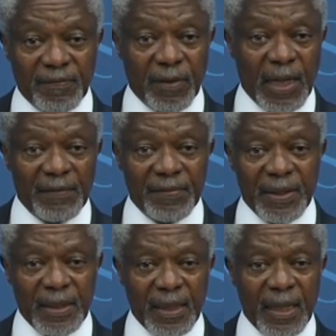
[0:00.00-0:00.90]
for
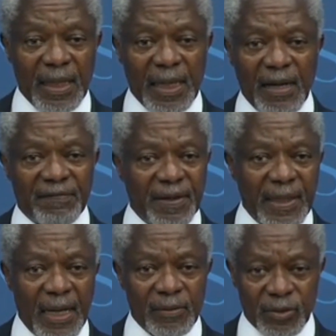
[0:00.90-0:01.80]
having a half
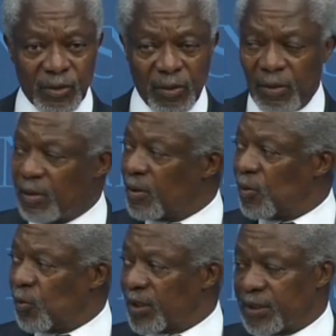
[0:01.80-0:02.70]
an ounce or
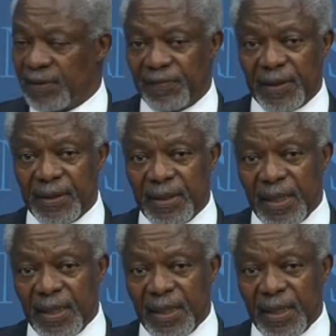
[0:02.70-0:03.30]
whatever,